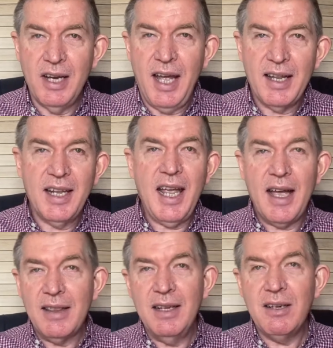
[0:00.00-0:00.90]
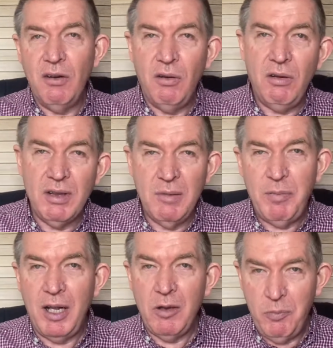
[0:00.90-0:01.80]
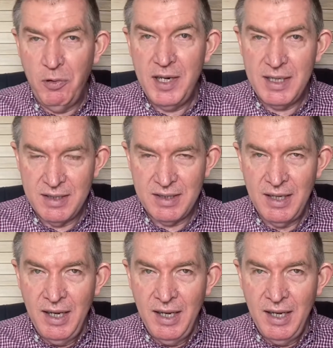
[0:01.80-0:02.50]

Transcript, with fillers: had gathered all the Baal priests